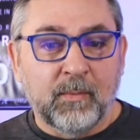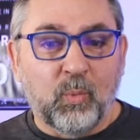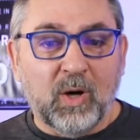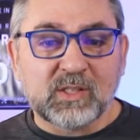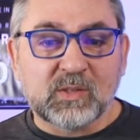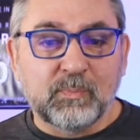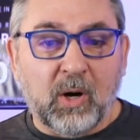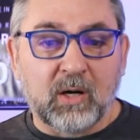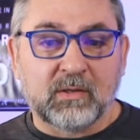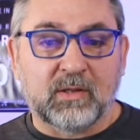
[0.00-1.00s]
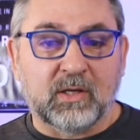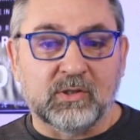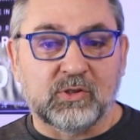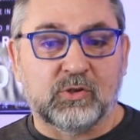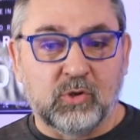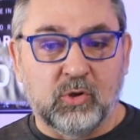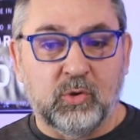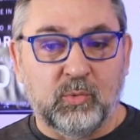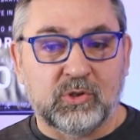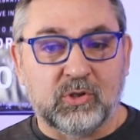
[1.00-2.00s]
What sparked the
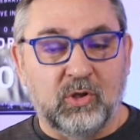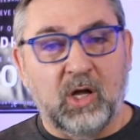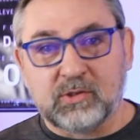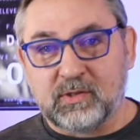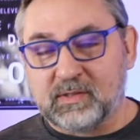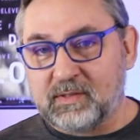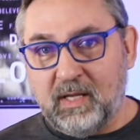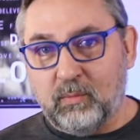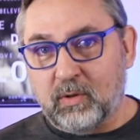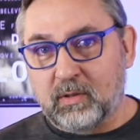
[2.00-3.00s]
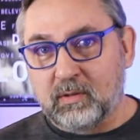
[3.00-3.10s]
concern which launched this network?